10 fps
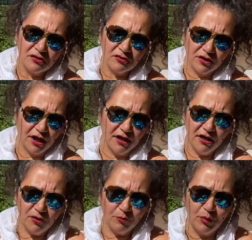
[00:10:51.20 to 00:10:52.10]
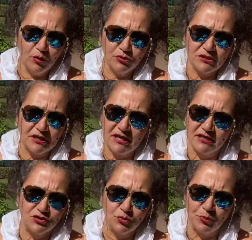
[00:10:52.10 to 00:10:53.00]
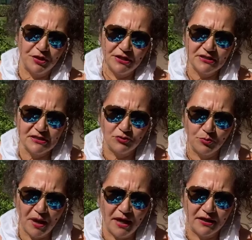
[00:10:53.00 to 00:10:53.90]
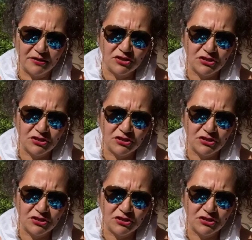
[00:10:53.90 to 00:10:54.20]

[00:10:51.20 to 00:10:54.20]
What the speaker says: Okay, blue steak is super easy to manage,